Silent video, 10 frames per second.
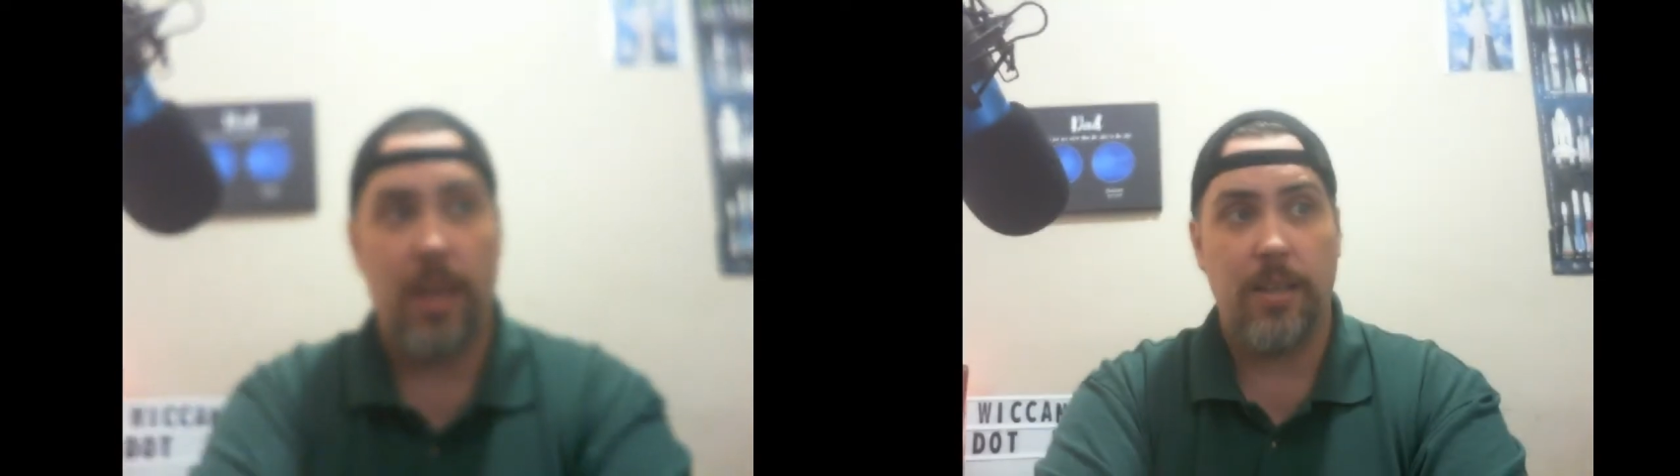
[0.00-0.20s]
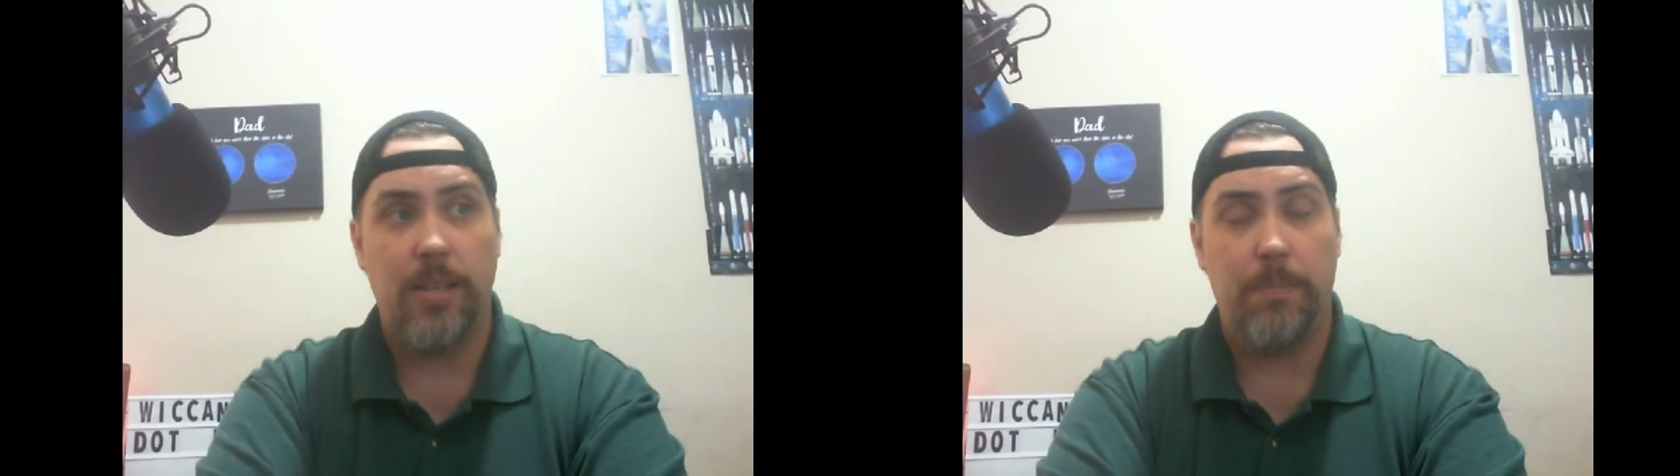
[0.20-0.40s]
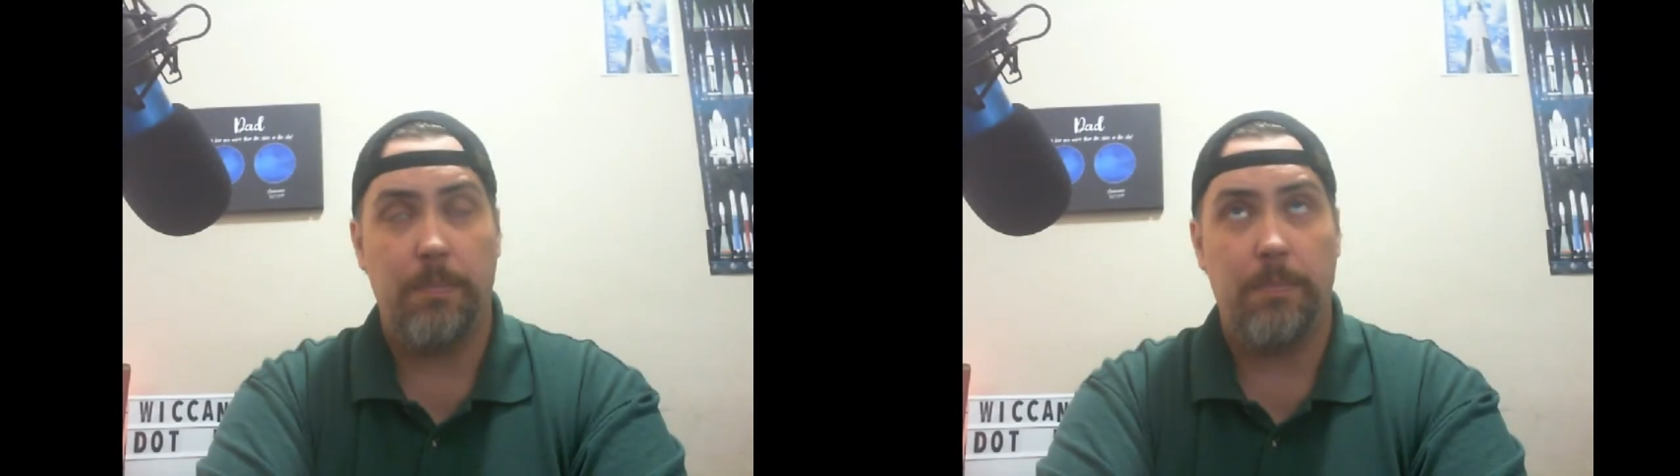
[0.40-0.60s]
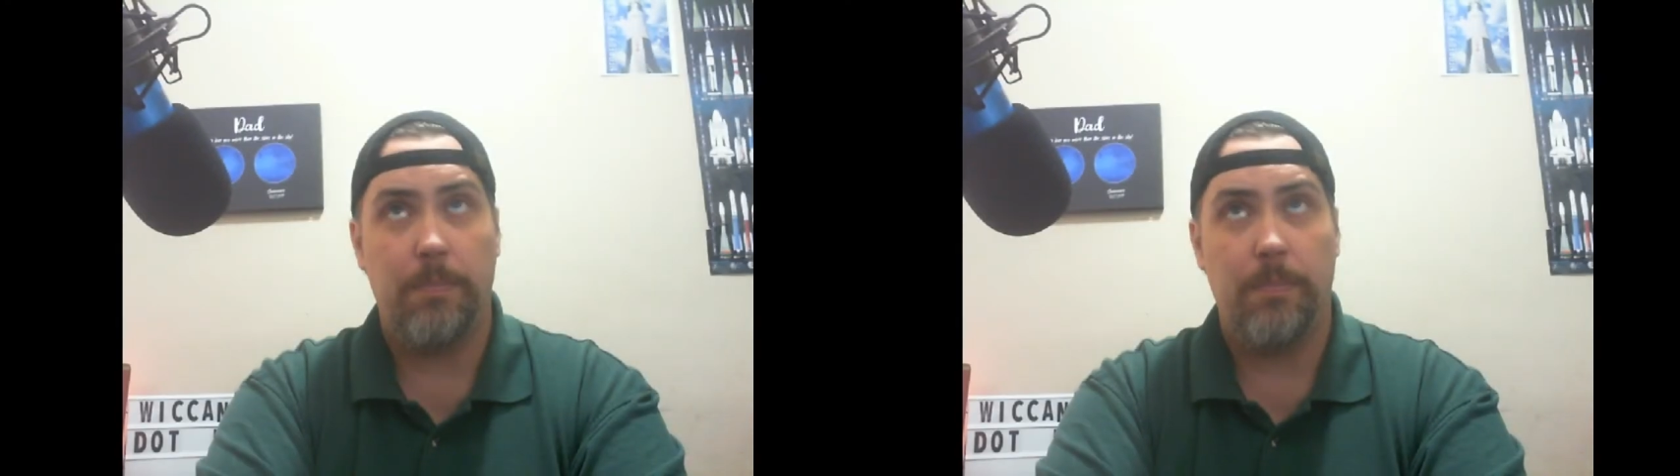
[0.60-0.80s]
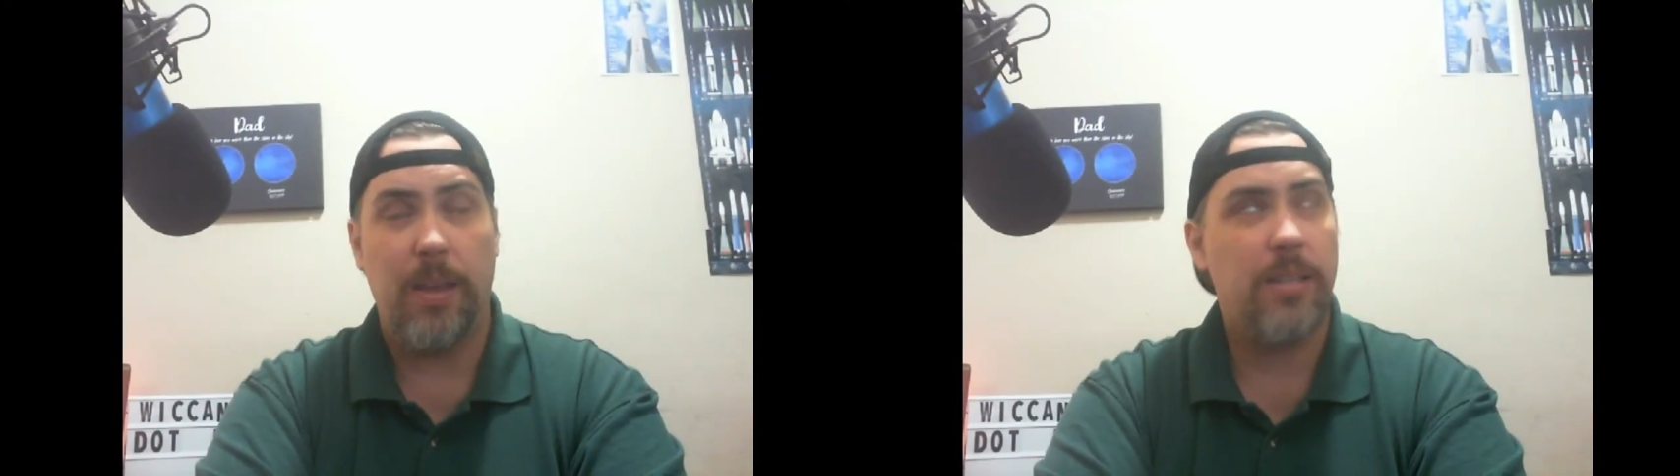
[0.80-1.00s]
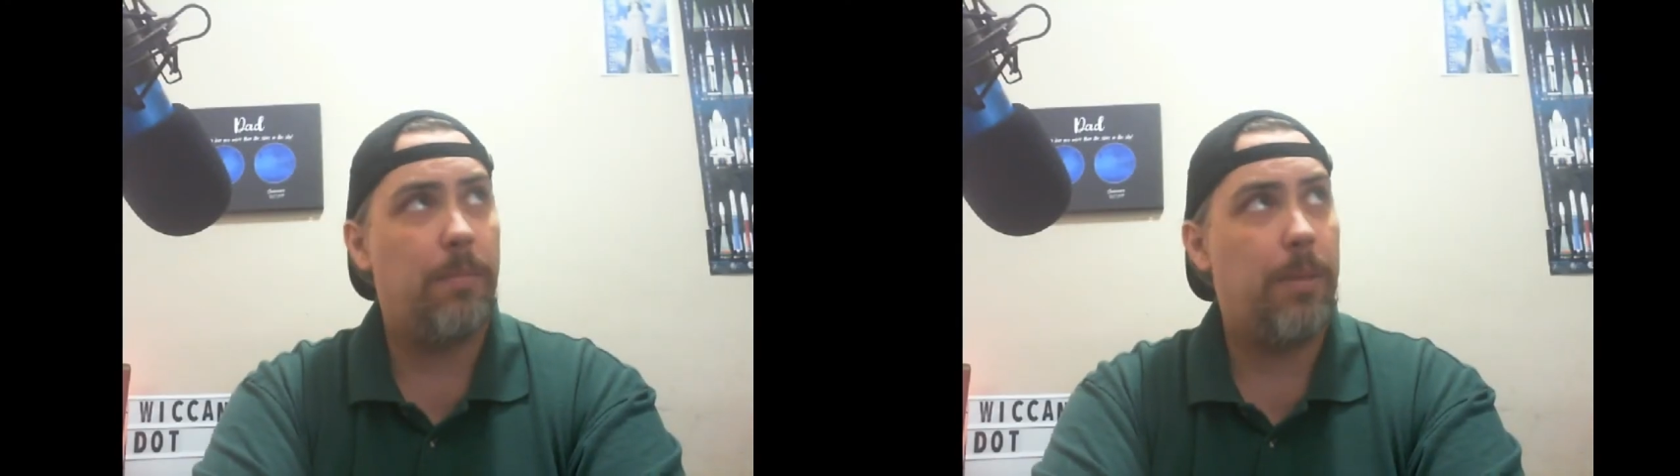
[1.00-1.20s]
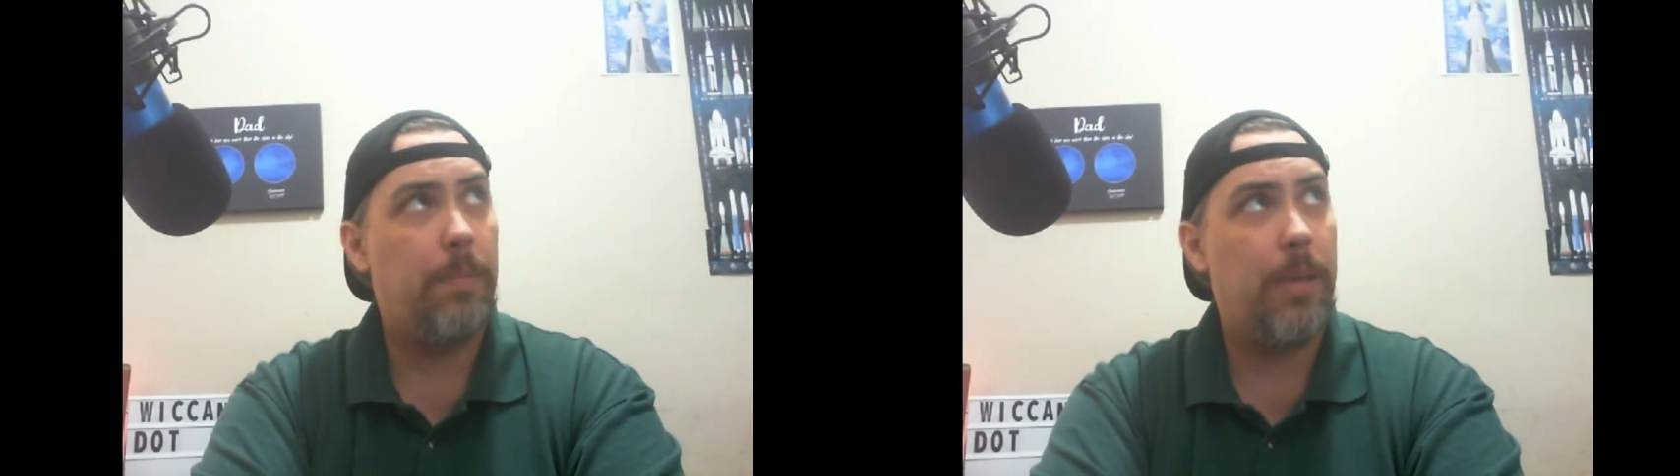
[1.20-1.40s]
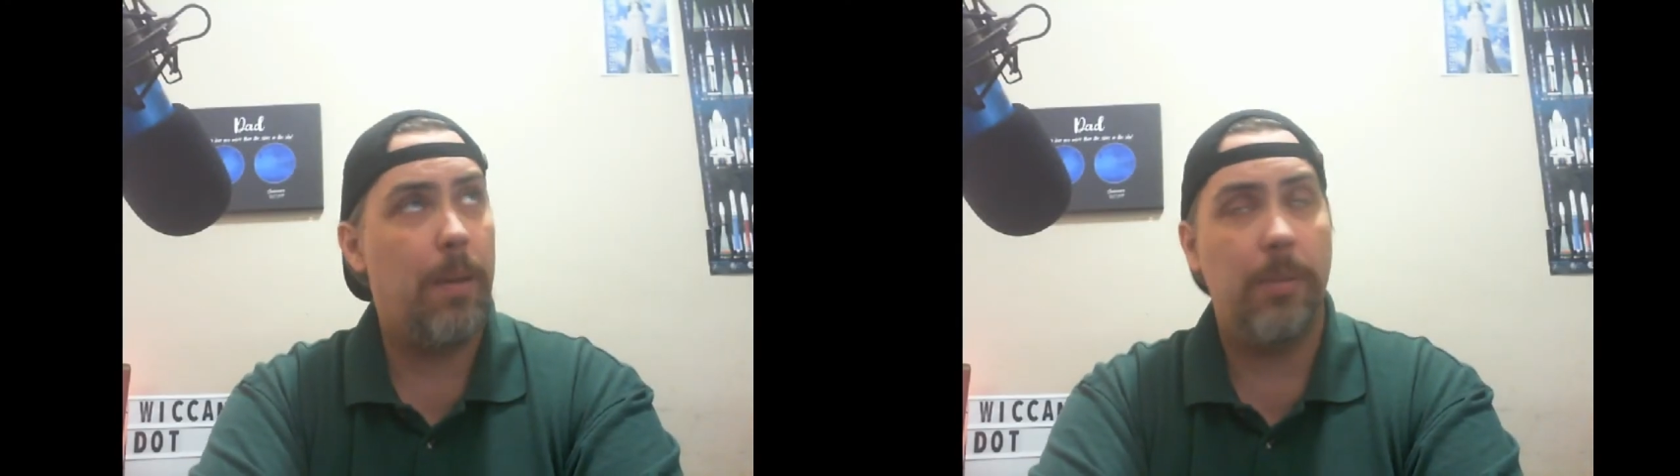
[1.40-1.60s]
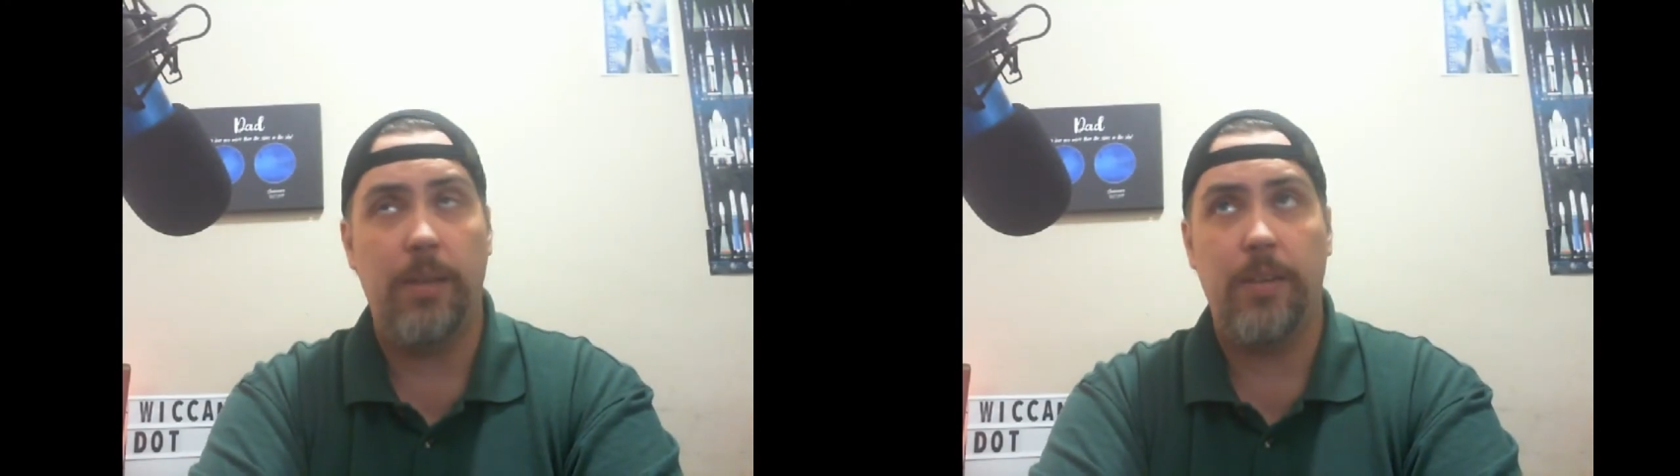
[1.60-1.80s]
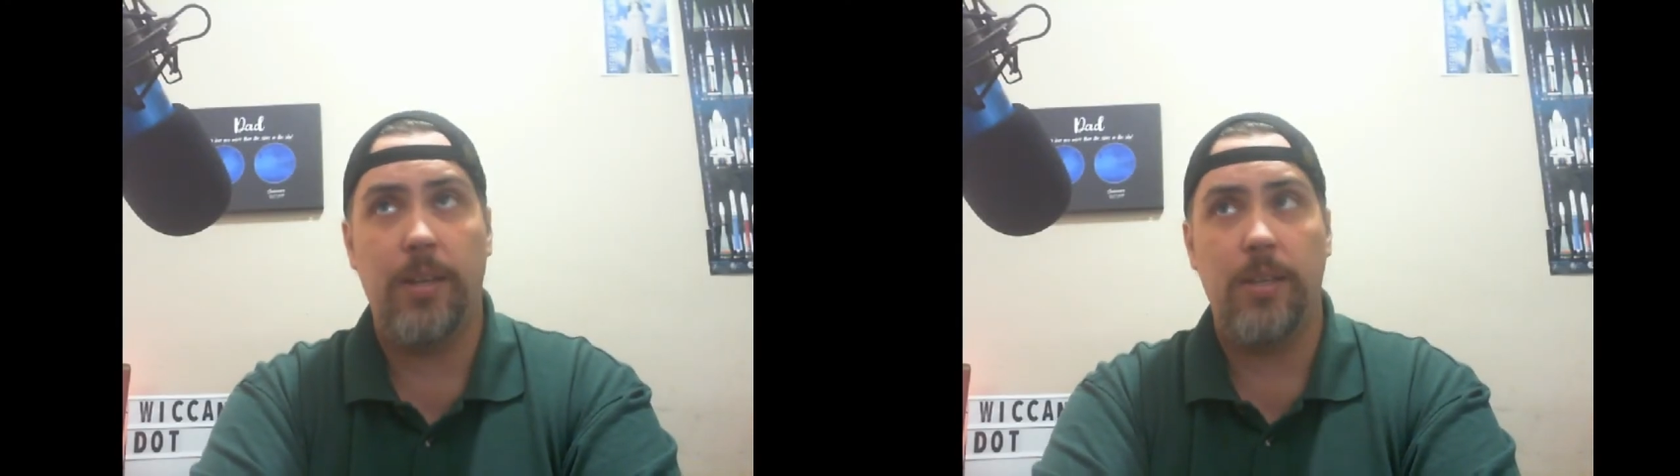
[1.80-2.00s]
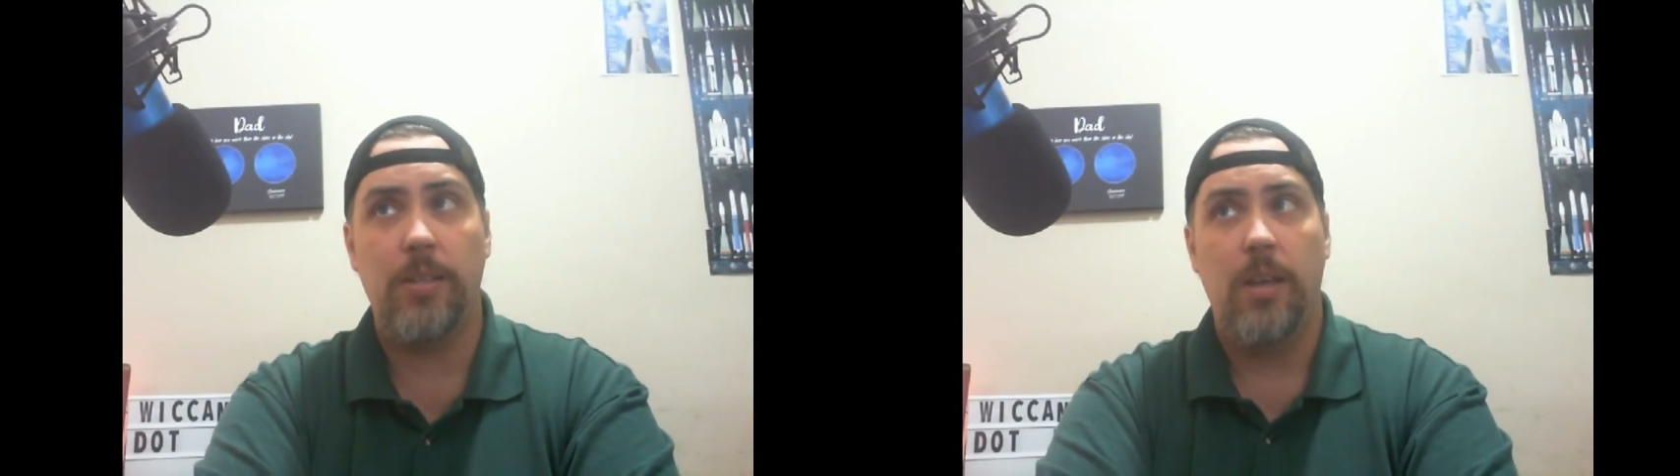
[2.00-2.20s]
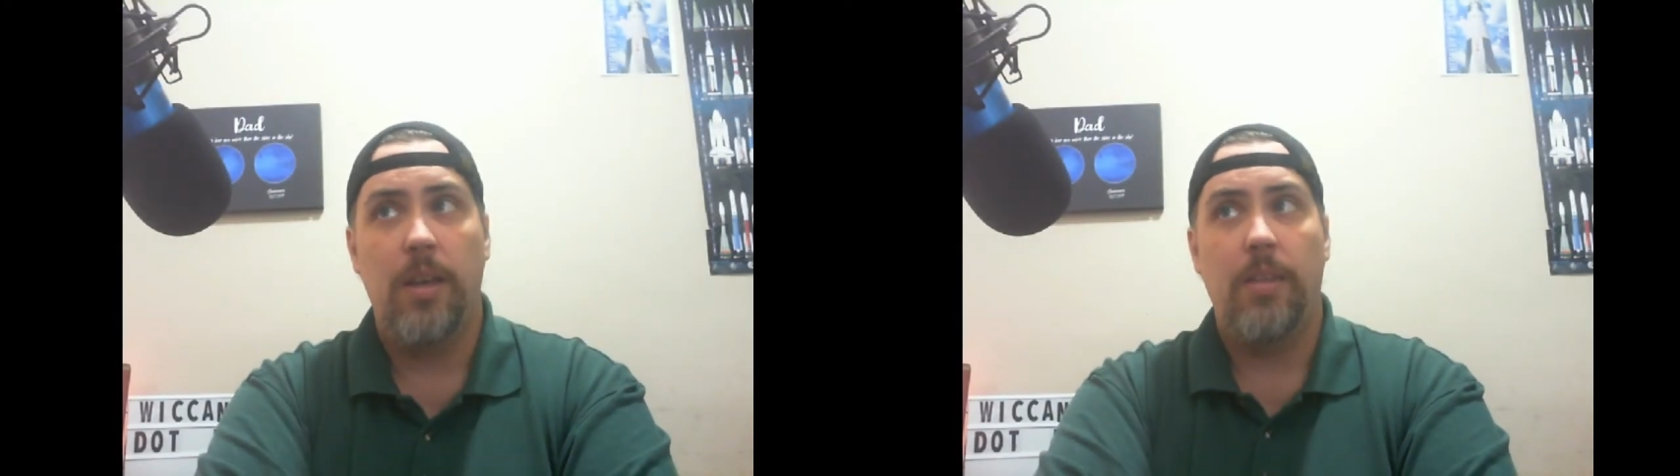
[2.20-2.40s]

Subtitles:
XMPP, I believe it is,